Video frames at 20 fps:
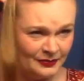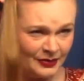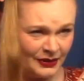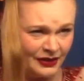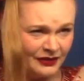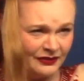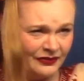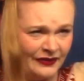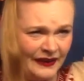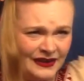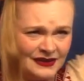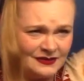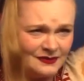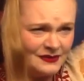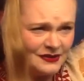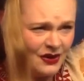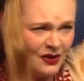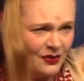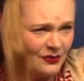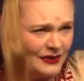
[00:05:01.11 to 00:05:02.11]
but her face
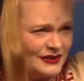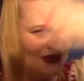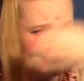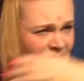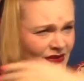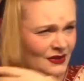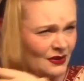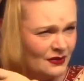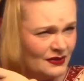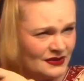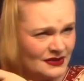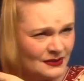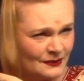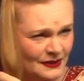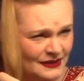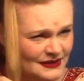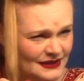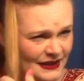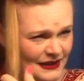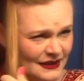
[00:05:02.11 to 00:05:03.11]
was always so
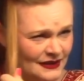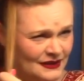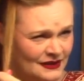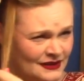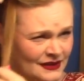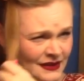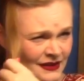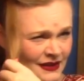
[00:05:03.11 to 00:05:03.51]
exquisite.